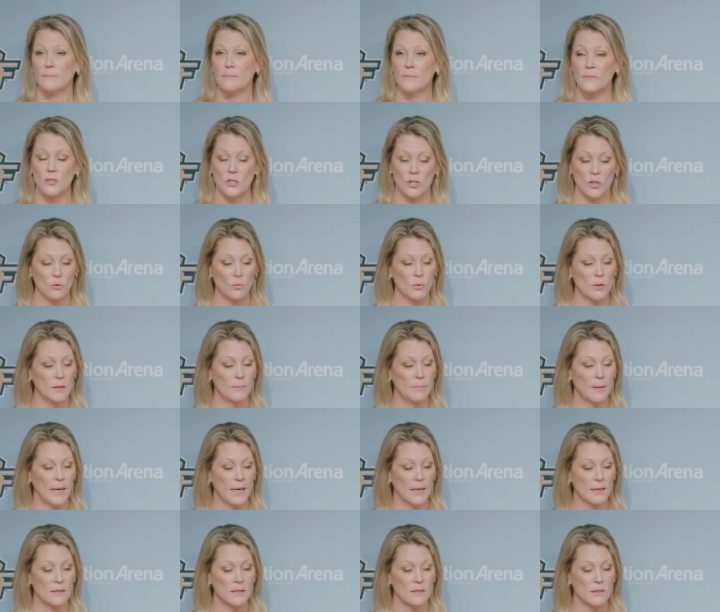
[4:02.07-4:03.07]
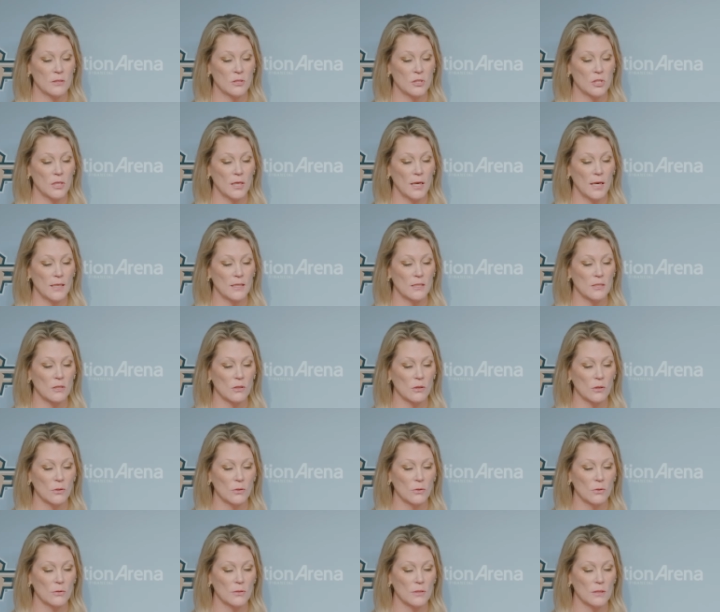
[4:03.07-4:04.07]
She rebounds and she hates to
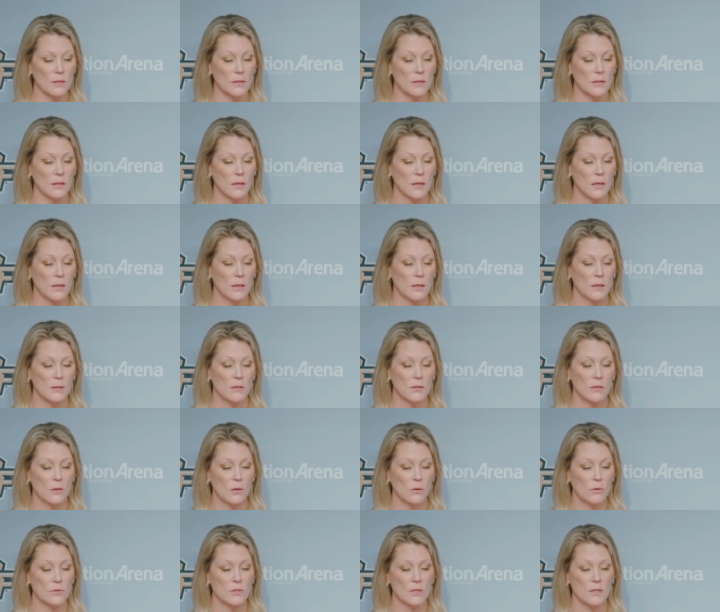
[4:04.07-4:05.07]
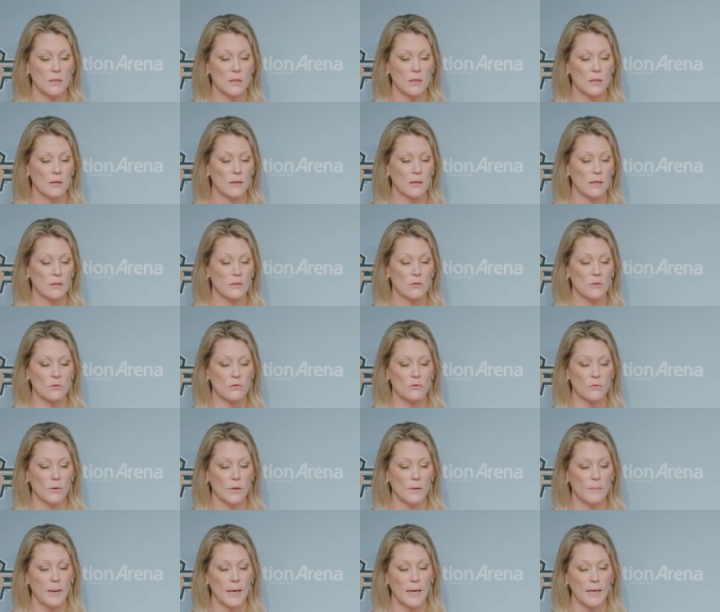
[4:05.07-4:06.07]
lose, and she goes in there and gets those
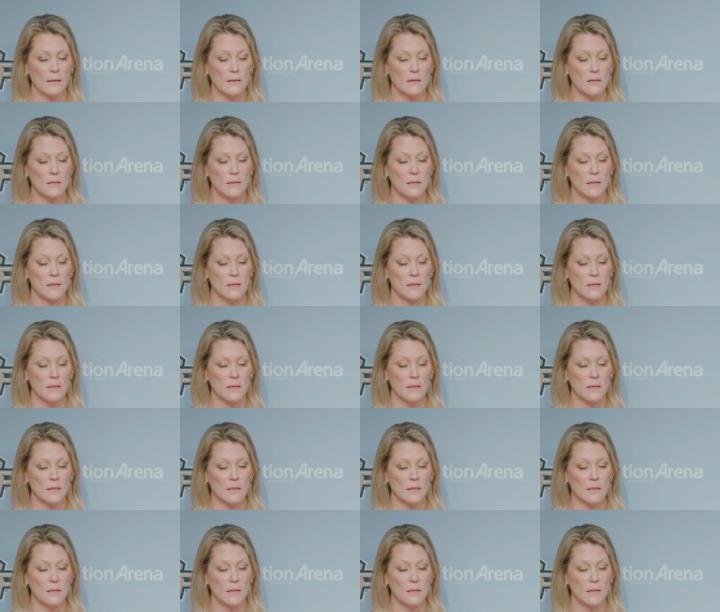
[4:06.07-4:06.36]
rebounds.